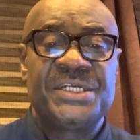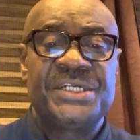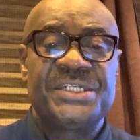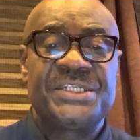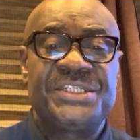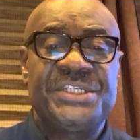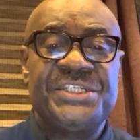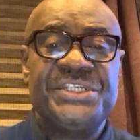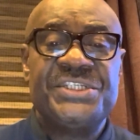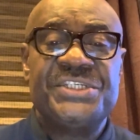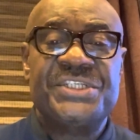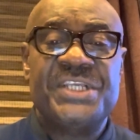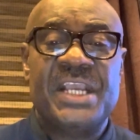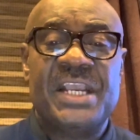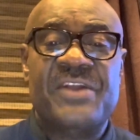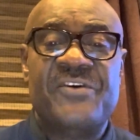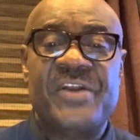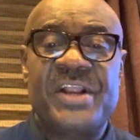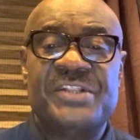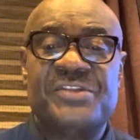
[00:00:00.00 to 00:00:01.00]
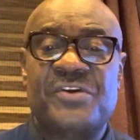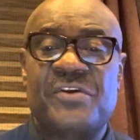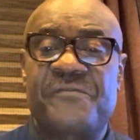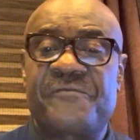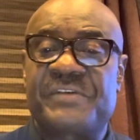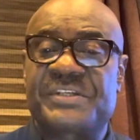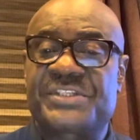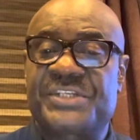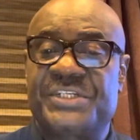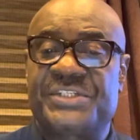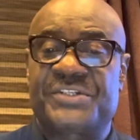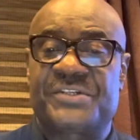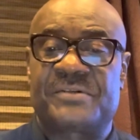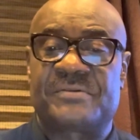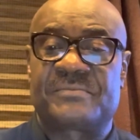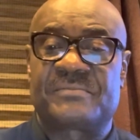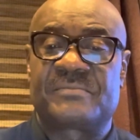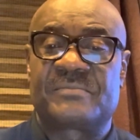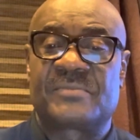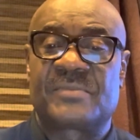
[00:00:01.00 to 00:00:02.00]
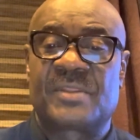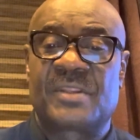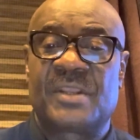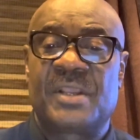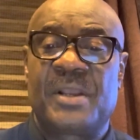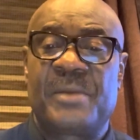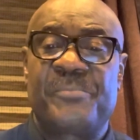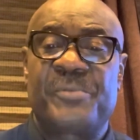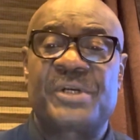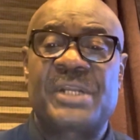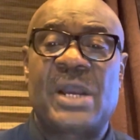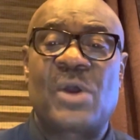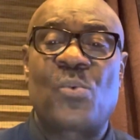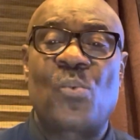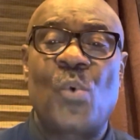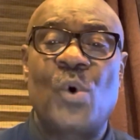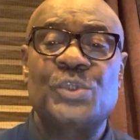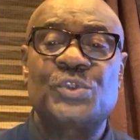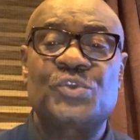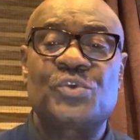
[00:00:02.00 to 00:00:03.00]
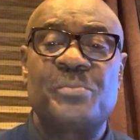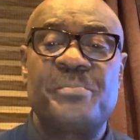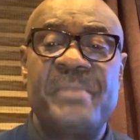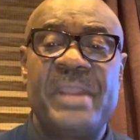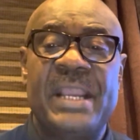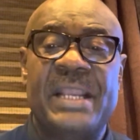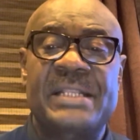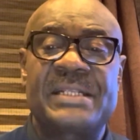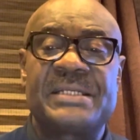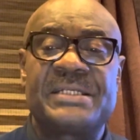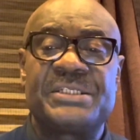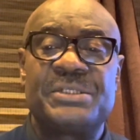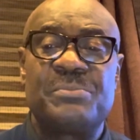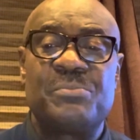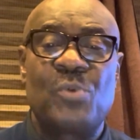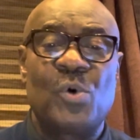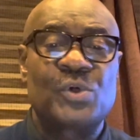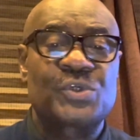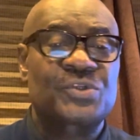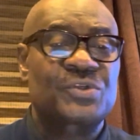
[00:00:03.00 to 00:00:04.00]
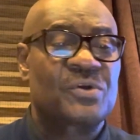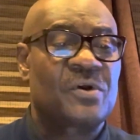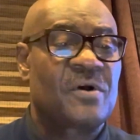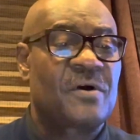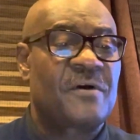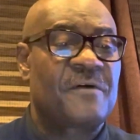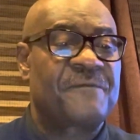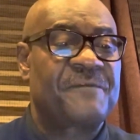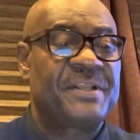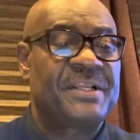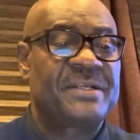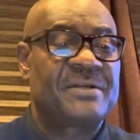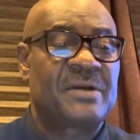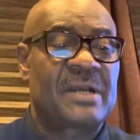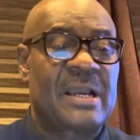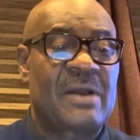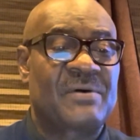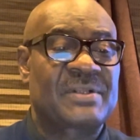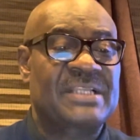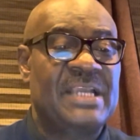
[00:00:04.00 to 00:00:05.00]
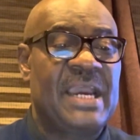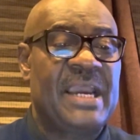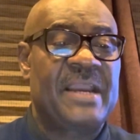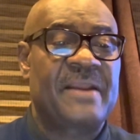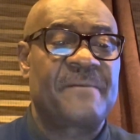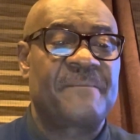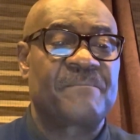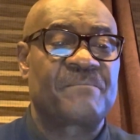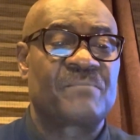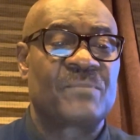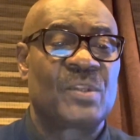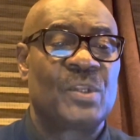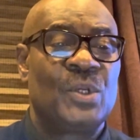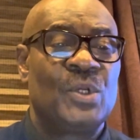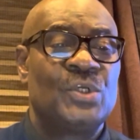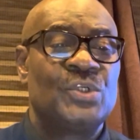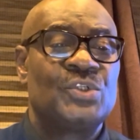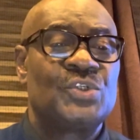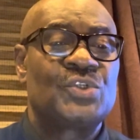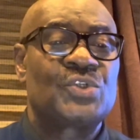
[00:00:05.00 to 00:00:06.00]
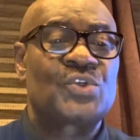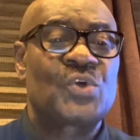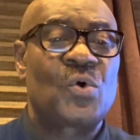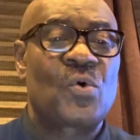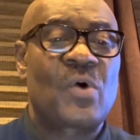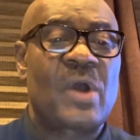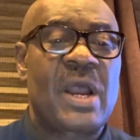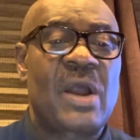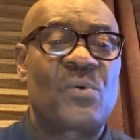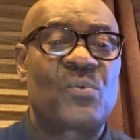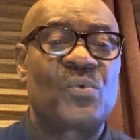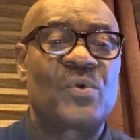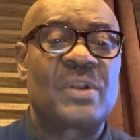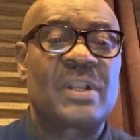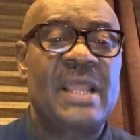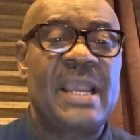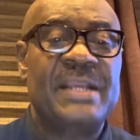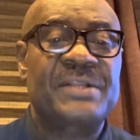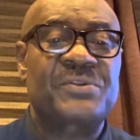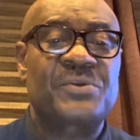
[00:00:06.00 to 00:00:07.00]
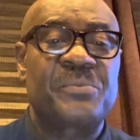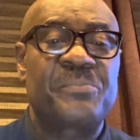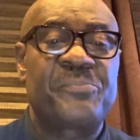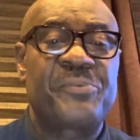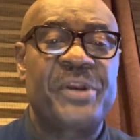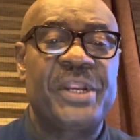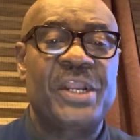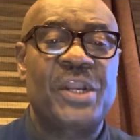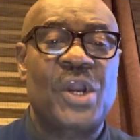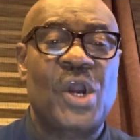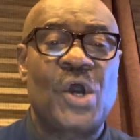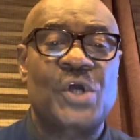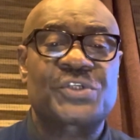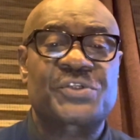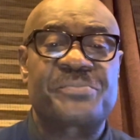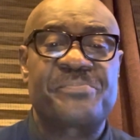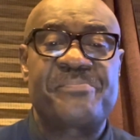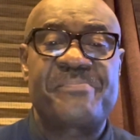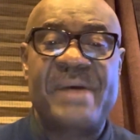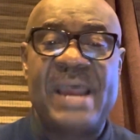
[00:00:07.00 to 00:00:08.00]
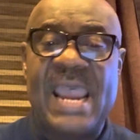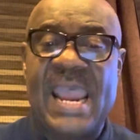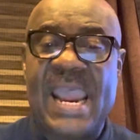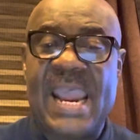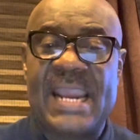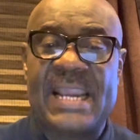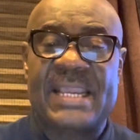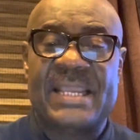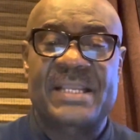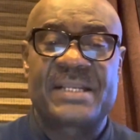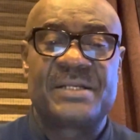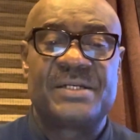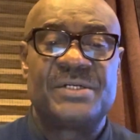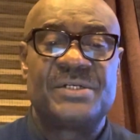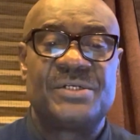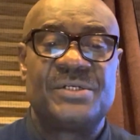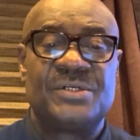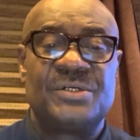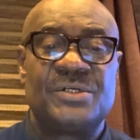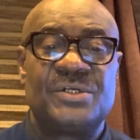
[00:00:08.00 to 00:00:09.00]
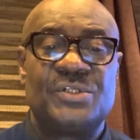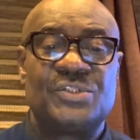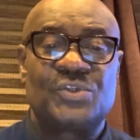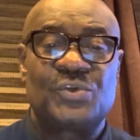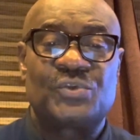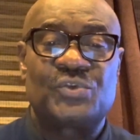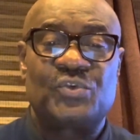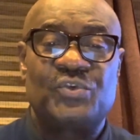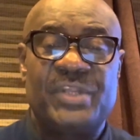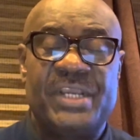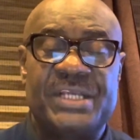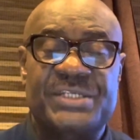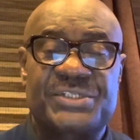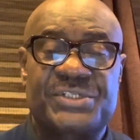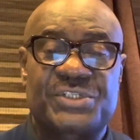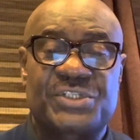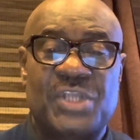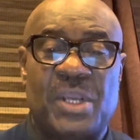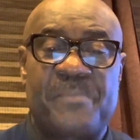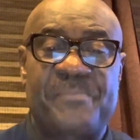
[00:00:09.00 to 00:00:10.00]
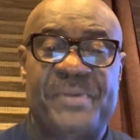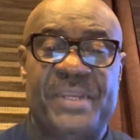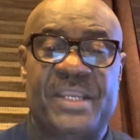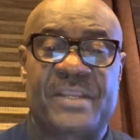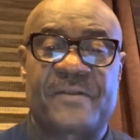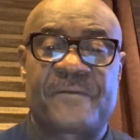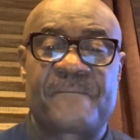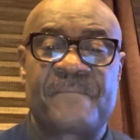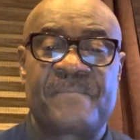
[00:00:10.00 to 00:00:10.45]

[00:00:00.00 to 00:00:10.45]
"This is a great conversation, but I want to make the most of our time. So I would like to bring us back to today's topic.